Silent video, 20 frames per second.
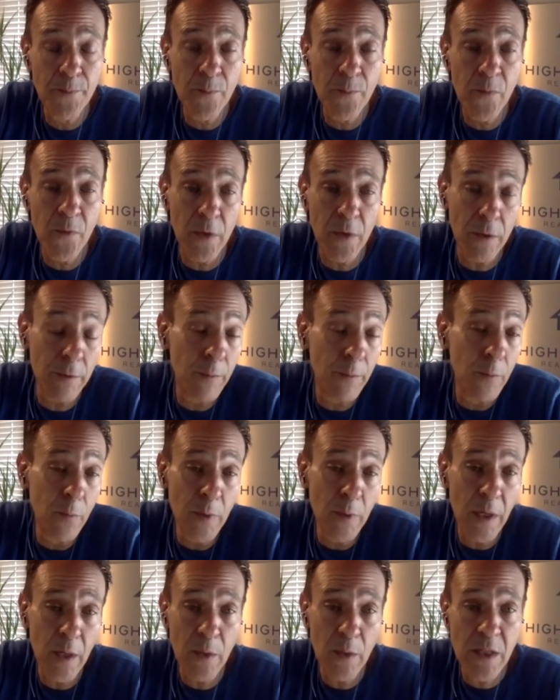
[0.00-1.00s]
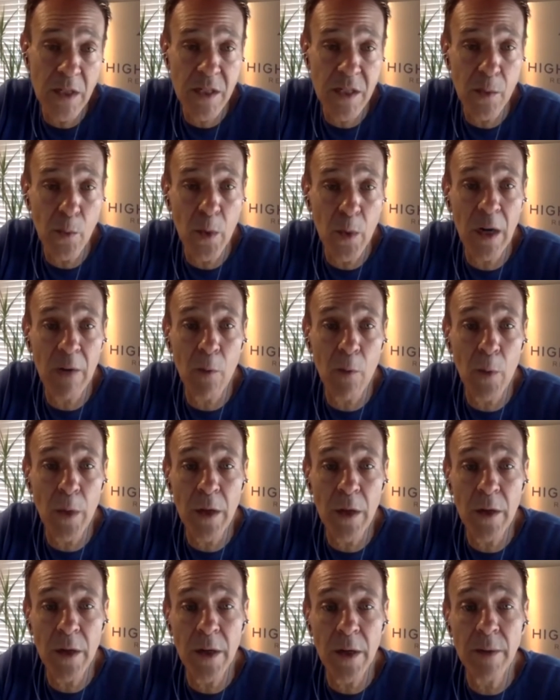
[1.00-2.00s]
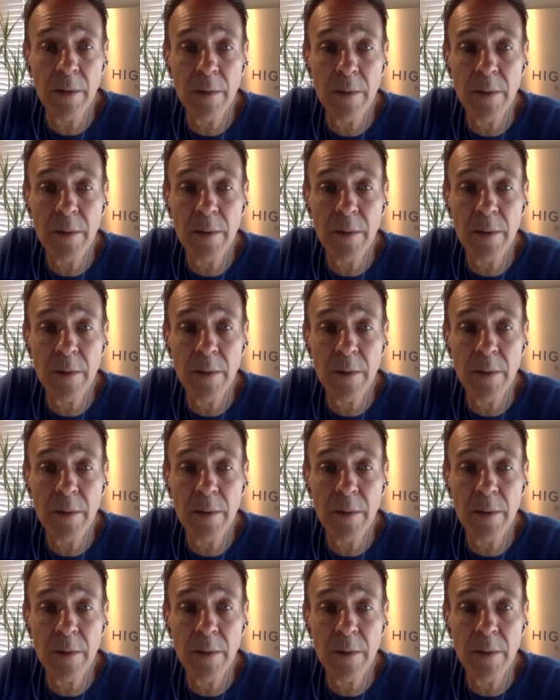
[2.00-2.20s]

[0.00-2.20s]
So, you know, we just did whatever we could.